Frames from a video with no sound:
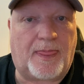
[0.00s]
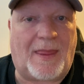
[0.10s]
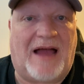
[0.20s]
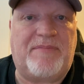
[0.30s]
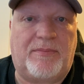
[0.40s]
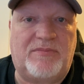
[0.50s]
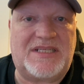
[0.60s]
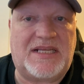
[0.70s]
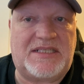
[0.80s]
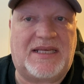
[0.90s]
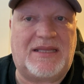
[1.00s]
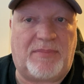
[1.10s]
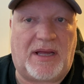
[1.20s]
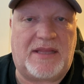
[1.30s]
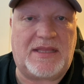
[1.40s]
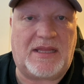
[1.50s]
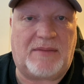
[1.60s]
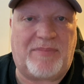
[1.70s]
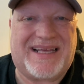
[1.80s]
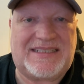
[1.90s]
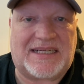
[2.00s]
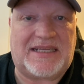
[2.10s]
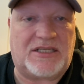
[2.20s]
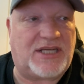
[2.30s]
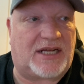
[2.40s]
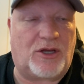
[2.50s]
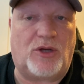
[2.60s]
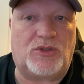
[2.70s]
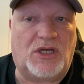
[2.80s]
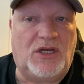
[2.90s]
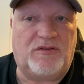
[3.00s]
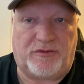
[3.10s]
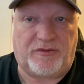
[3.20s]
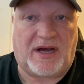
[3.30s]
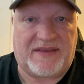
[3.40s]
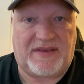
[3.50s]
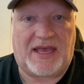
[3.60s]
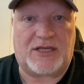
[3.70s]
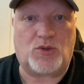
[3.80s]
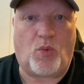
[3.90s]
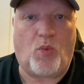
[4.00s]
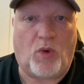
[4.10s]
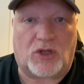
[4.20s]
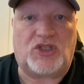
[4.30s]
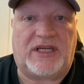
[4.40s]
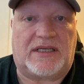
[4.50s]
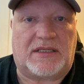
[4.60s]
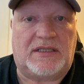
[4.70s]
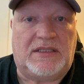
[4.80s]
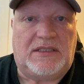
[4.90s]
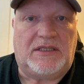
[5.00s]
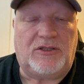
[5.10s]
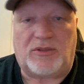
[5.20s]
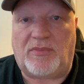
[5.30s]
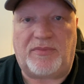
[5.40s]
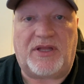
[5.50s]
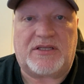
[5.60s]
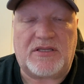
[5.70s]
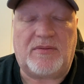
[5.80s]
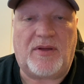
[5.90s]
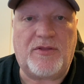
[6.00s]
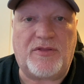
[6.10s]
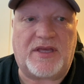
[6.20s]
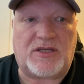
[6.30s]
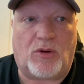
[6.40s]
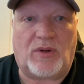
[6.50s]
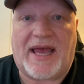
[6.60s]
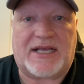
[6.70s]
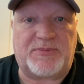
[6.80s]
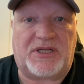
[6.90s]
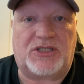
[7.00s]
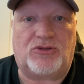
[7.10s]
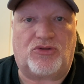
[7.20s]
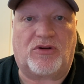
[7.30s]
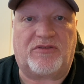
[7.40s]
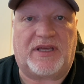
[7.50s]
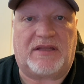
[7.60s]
I've been sitting basically in the shadows for 5 years, watching this whole expedition truck thing,